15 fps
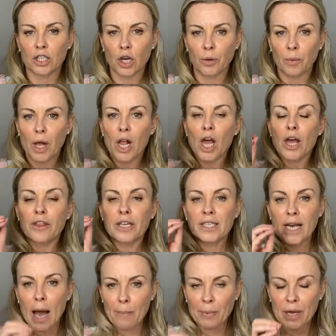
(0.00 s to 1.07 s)
So the
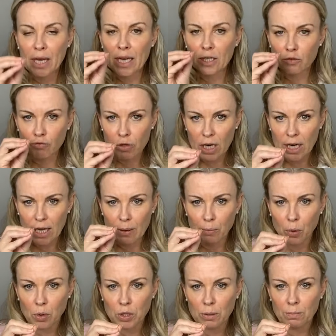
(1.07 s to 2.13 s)
tapping is really
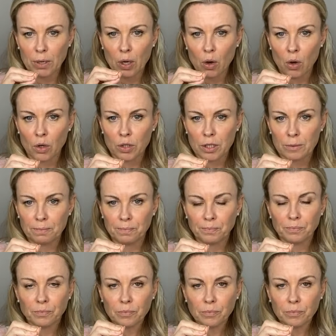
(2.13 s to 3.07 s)
important because